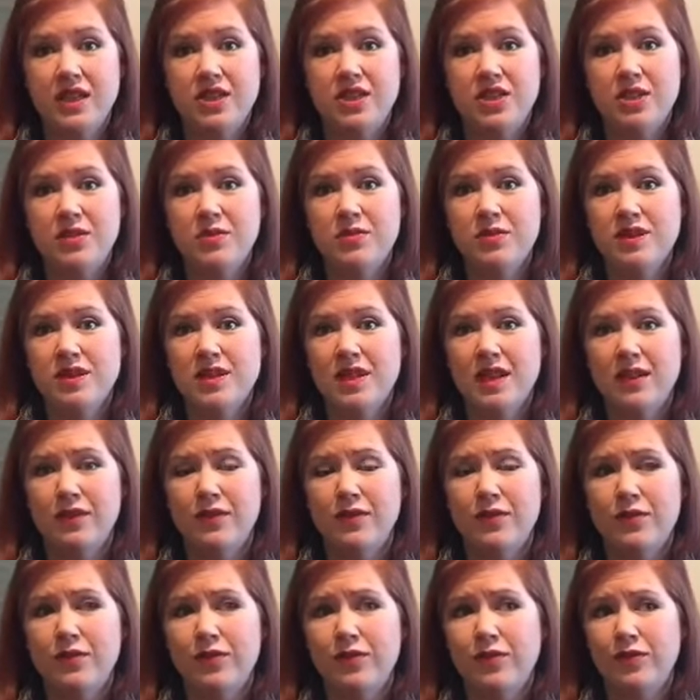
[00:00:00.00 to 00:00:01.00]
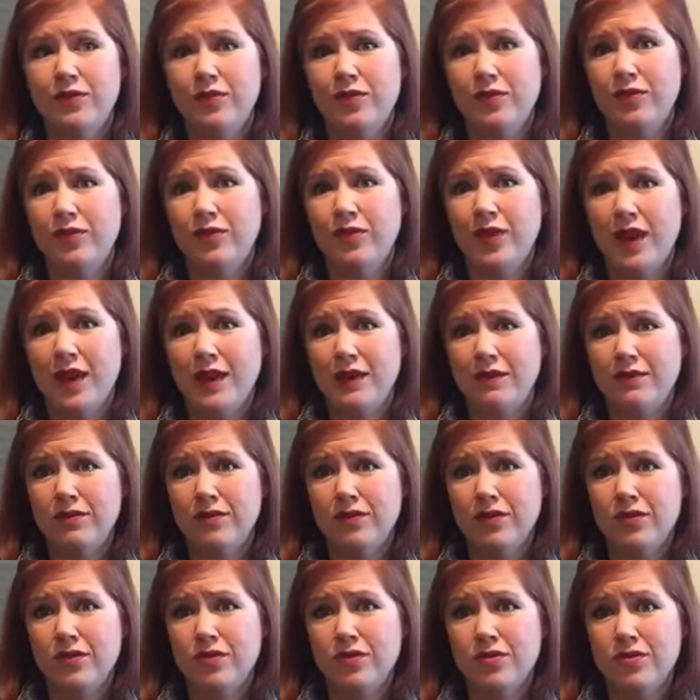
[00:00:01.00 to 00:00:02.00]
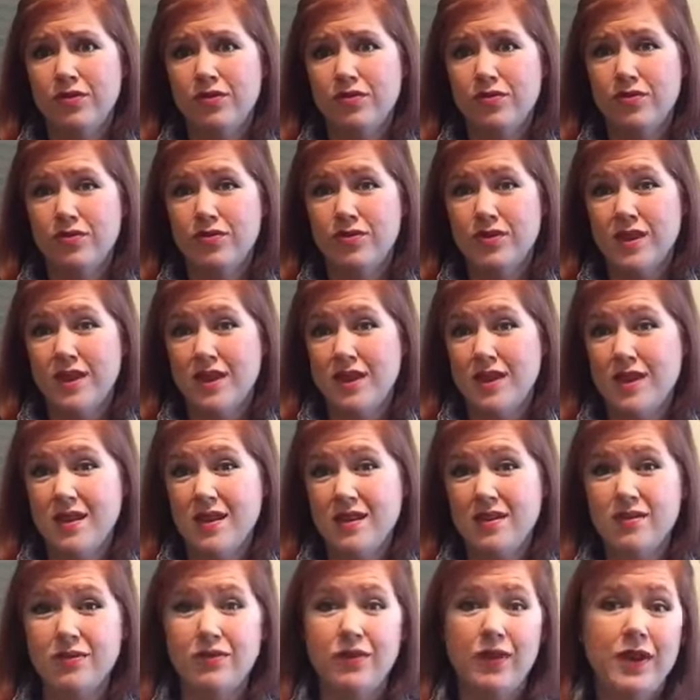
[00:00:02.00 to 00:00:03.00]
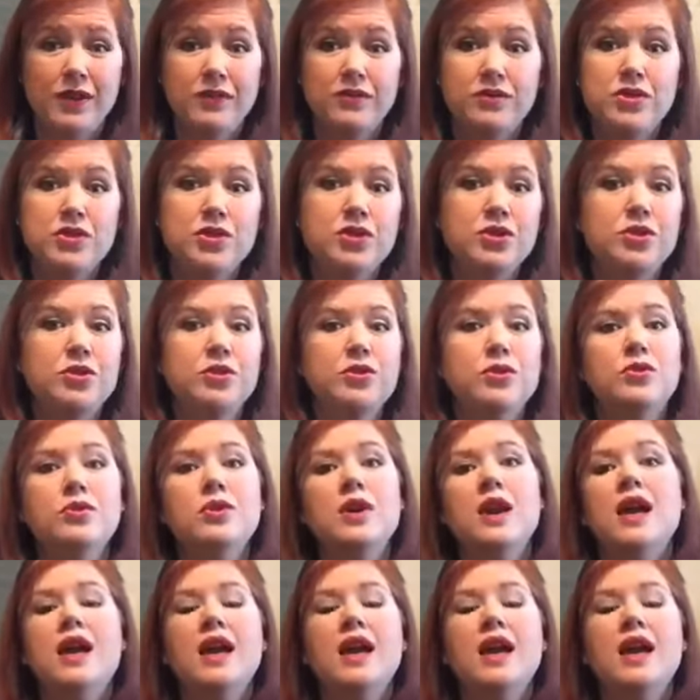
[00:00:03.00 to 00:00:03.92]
She was like 5'3" or 5'2".